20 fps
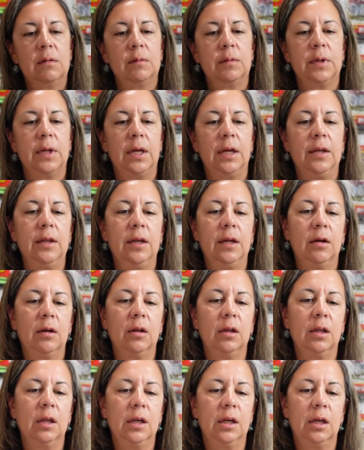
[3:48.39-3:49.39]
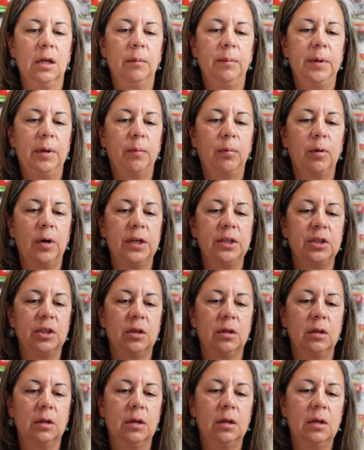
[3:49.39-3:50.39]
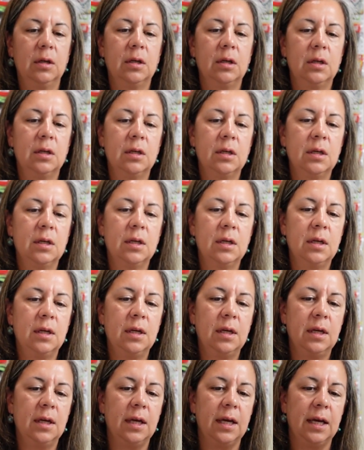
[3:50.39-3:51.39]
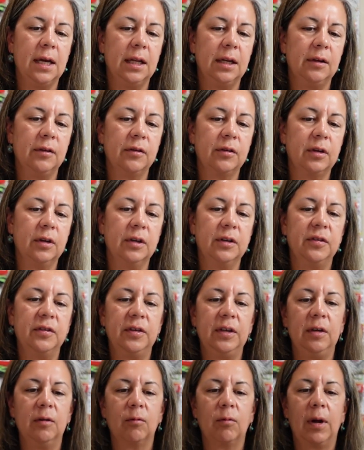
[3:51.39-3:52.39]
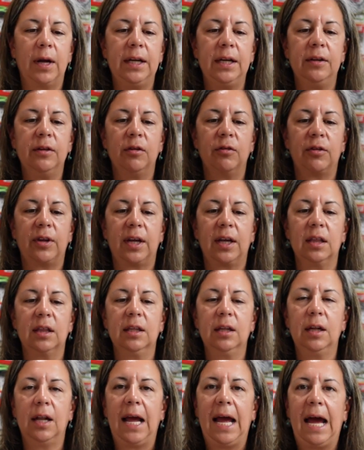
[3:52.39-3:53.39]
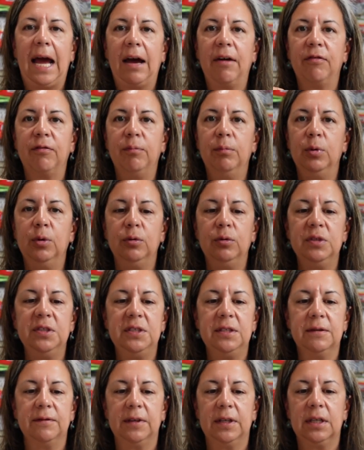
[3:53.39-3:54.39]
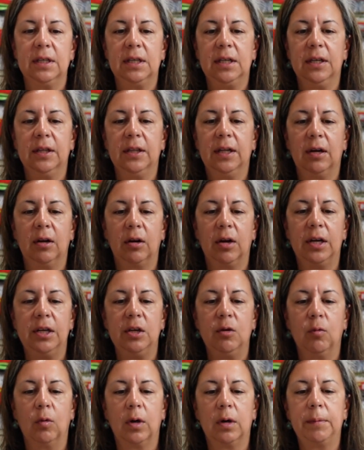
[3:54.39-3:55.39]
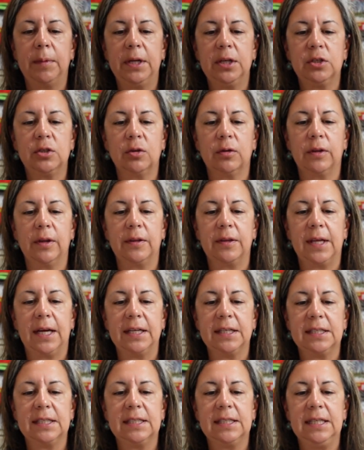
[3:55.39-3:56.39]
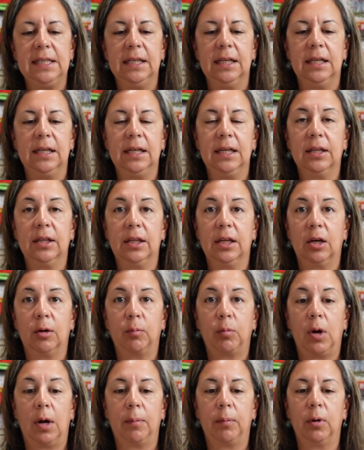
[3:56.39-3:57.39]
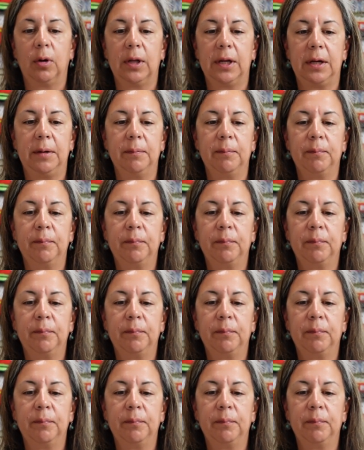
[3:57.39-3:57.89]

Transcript: That in there, a little bit of pressure, and it's going to seat right in. There's like a little half moon divot in there, and you want to make sure that that's seated in there properly.